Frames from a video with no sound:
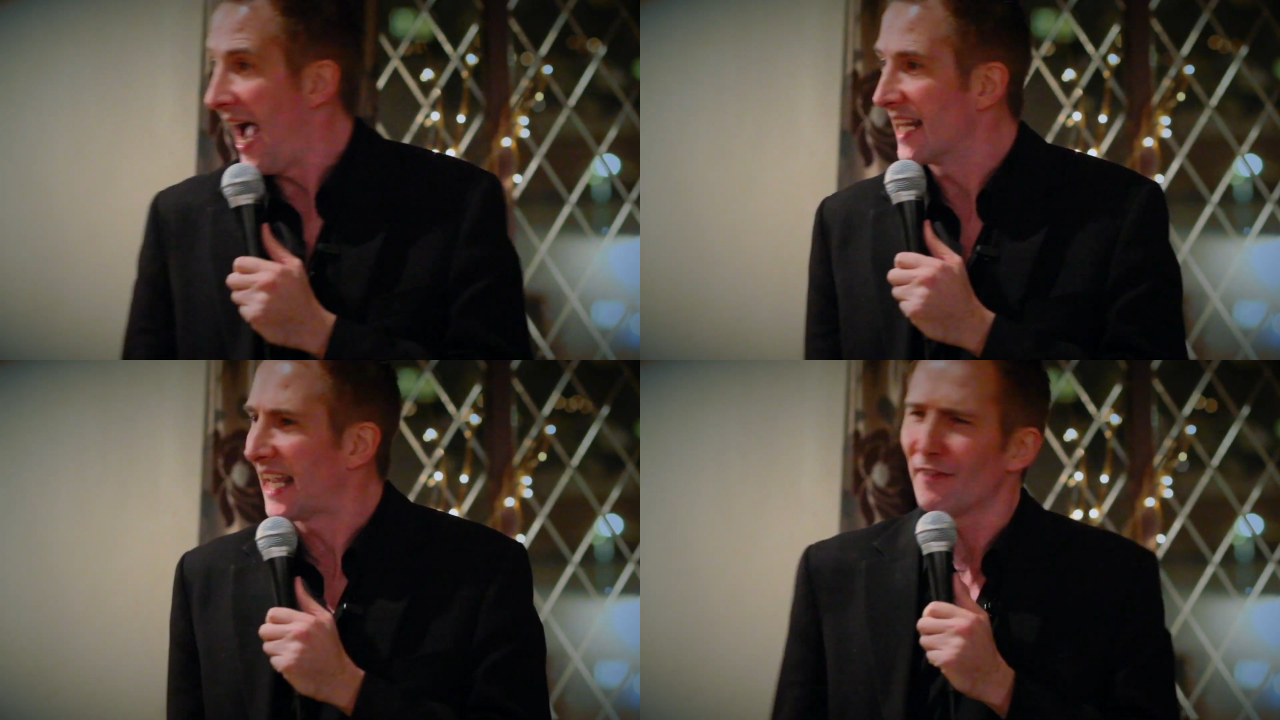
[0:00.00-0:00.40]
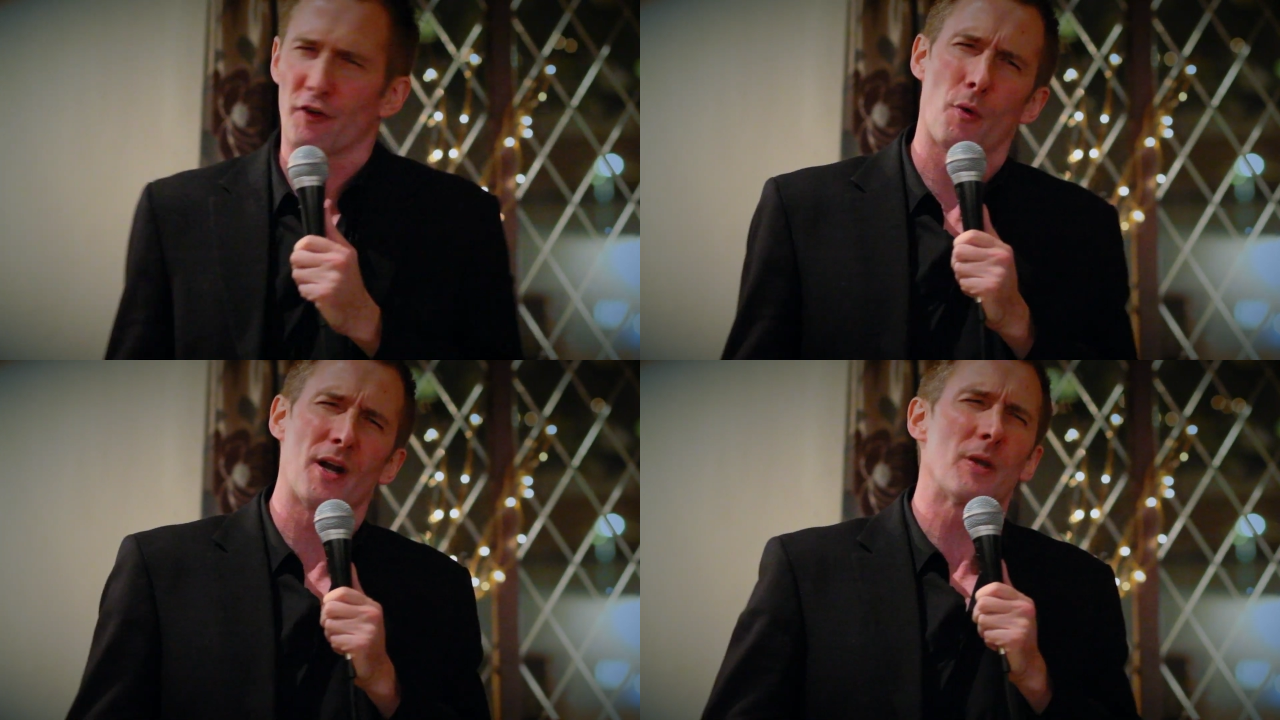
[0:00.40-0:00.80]
And he gave
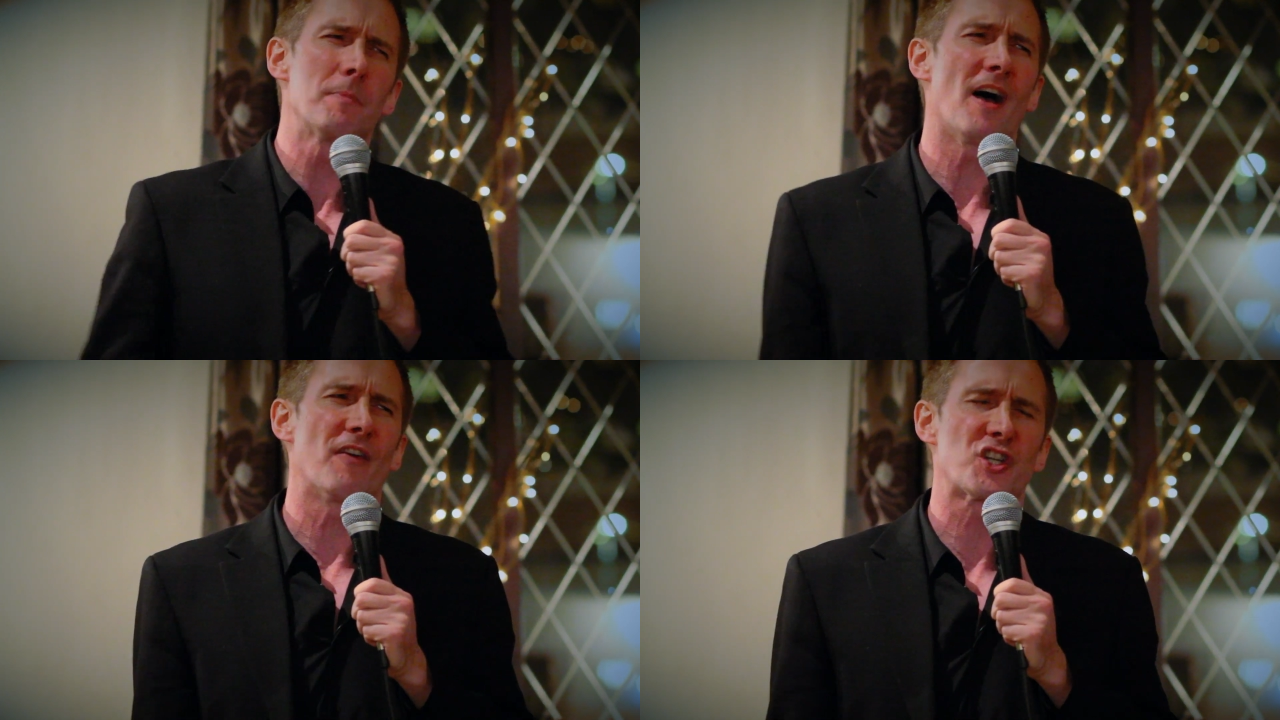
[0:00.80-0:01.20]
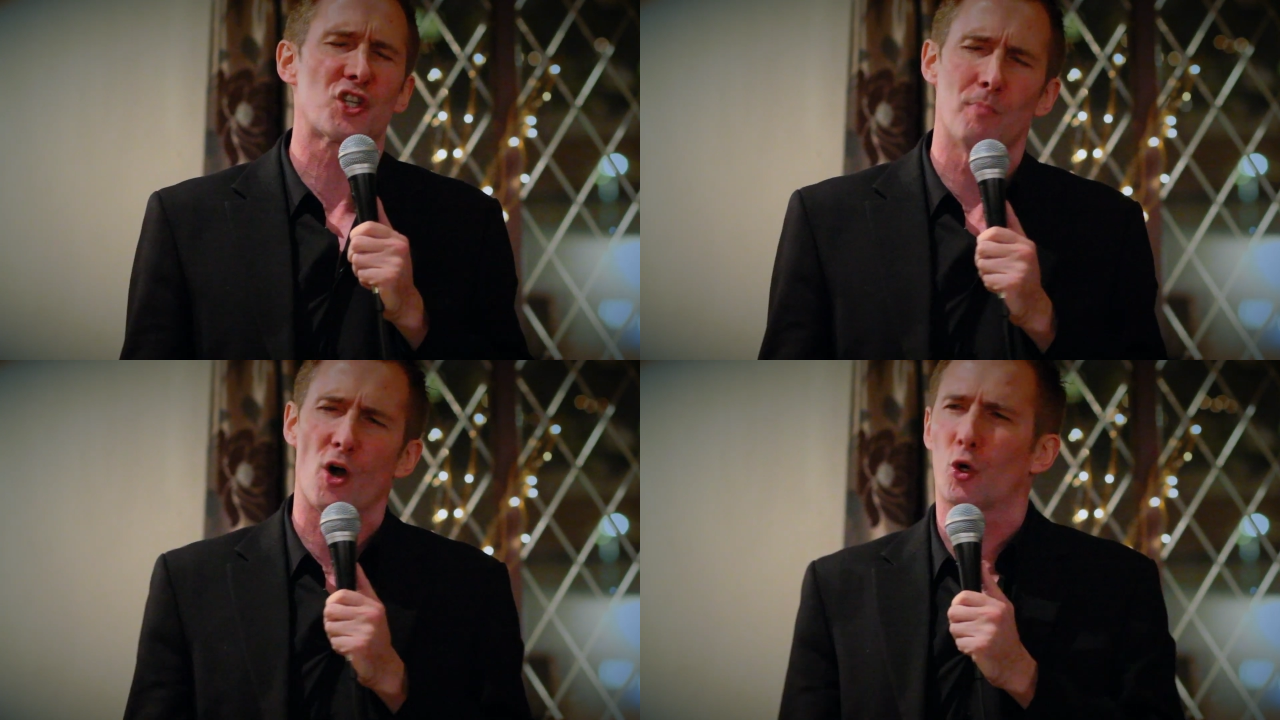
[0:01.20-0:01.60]
everyone a wee bit of a
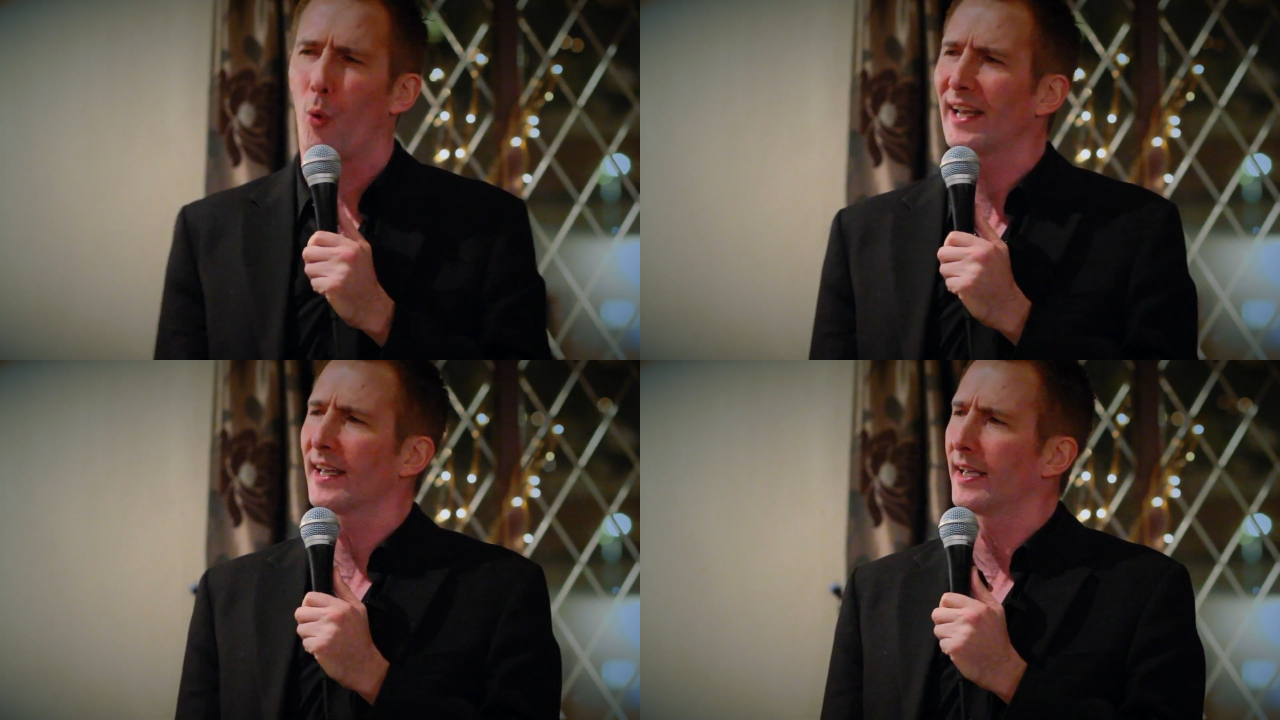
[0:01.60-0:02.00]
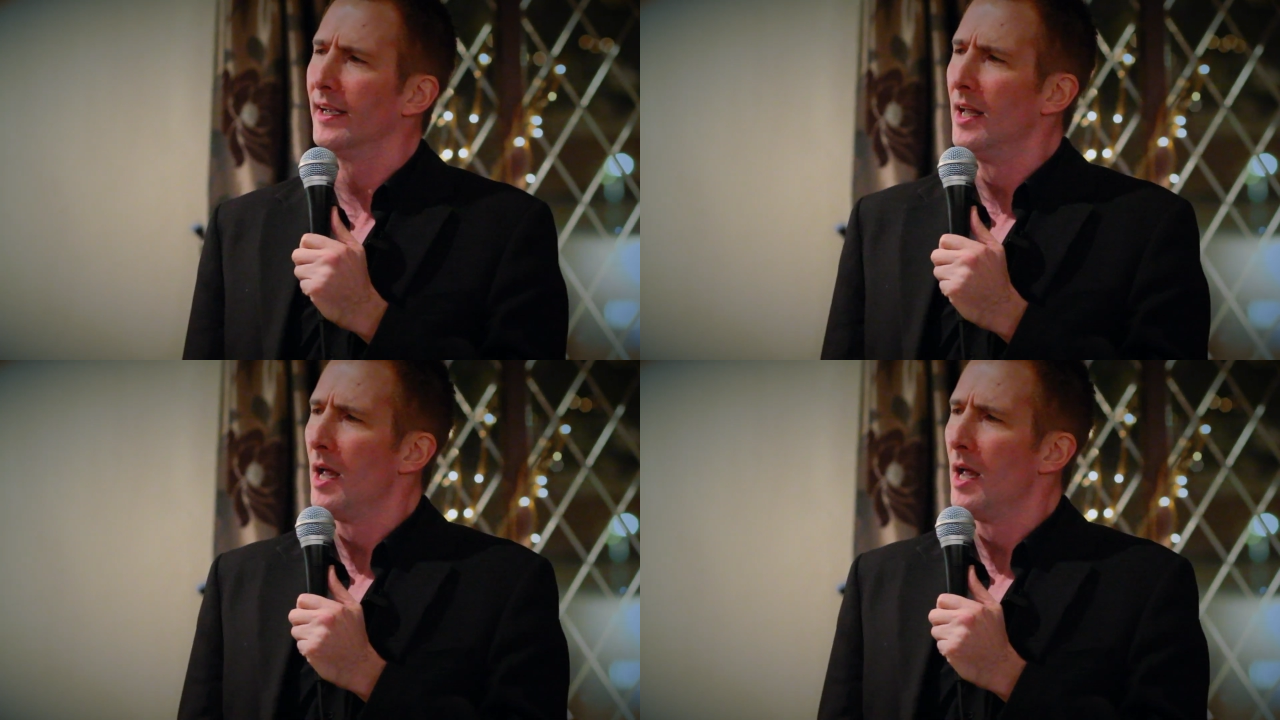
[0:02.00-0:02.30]
smug wink.